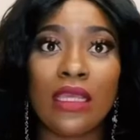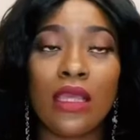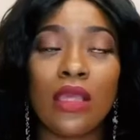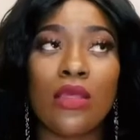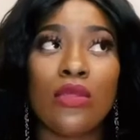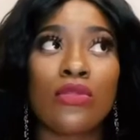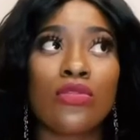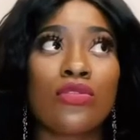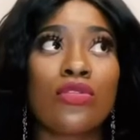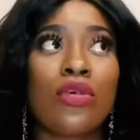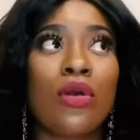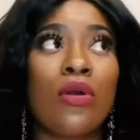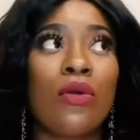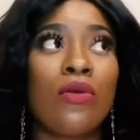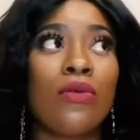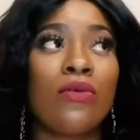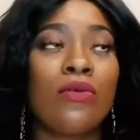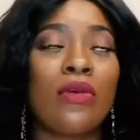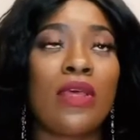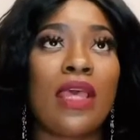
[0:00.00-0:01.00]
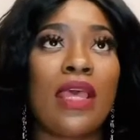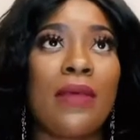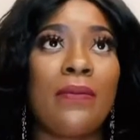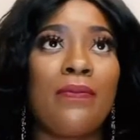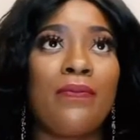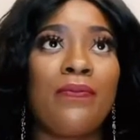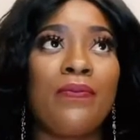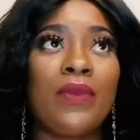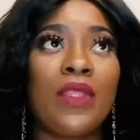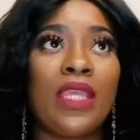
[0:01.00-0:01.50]
So
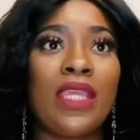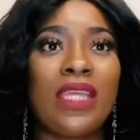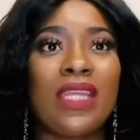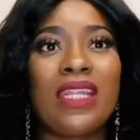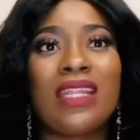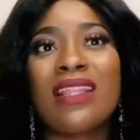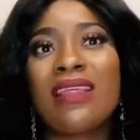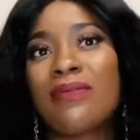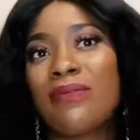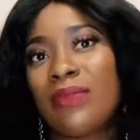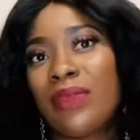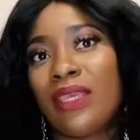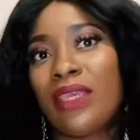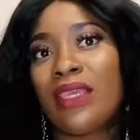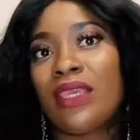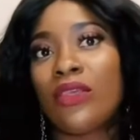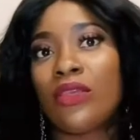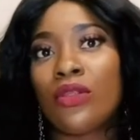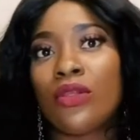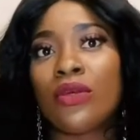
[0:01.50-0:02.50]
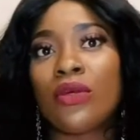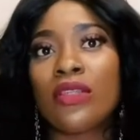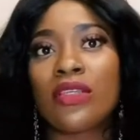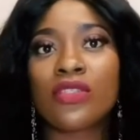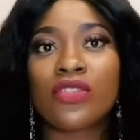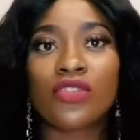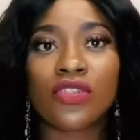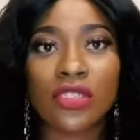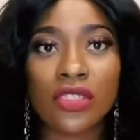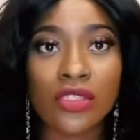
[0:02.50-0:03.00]
it can either be, the
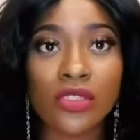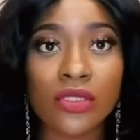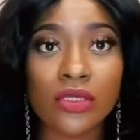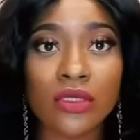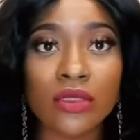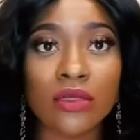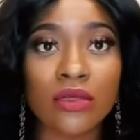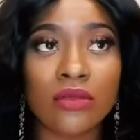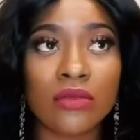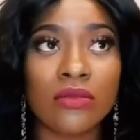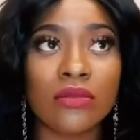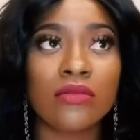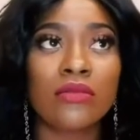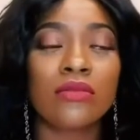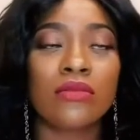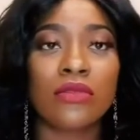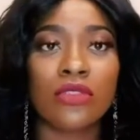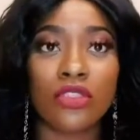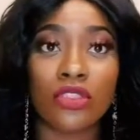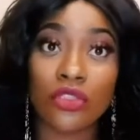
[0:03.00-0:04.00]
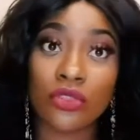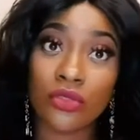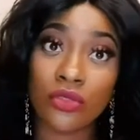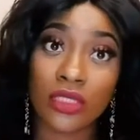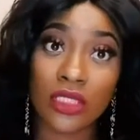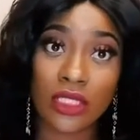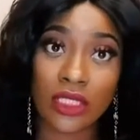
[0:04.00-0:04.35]
traditional uni